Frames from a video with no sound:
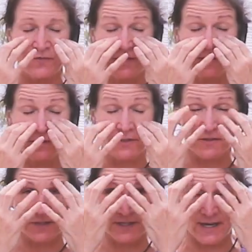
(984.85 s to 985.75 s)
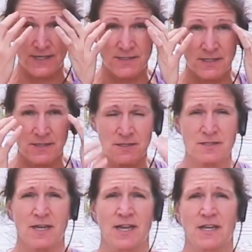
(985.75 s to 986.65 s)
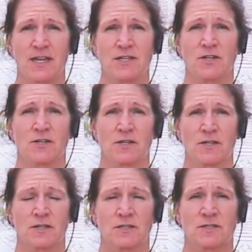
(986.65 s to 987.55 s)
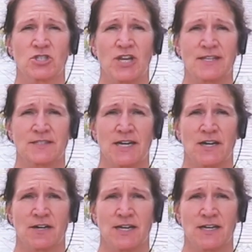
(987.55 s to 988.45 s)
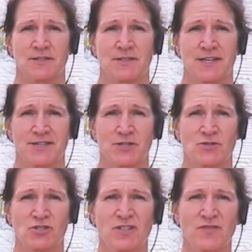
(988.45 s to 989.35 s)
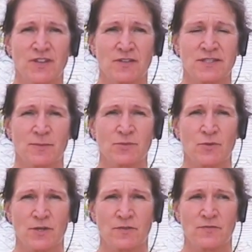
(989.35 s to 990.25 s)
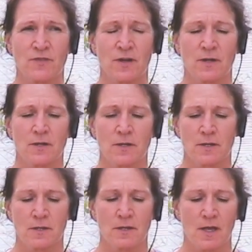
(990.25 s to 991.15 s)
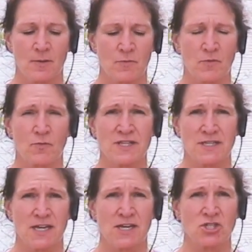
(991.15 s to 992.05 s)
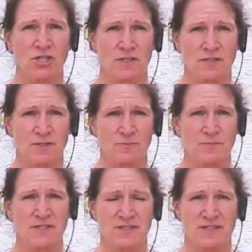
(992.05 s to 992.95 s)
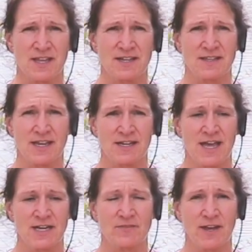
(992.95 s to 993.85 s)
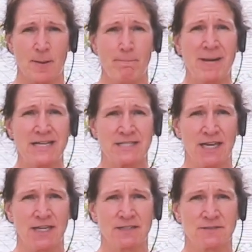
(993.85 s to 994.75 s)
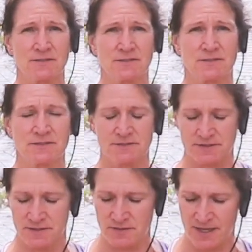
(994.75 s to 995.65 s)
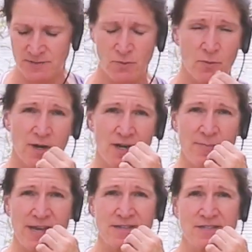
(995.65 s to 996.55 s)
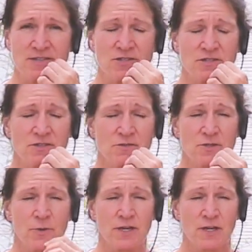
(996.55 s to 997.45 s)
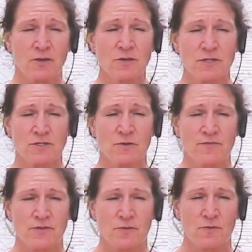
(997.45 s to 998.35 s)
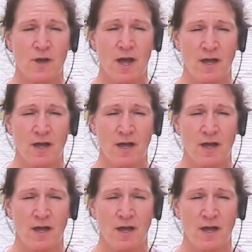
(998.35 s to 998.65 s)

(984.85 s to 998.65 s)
you feel in your sinuses and then your chest area. You should feel some sort of resonation, just that kind of like a buzzing. So that's what we're going to pay attention to. So we're going to do a few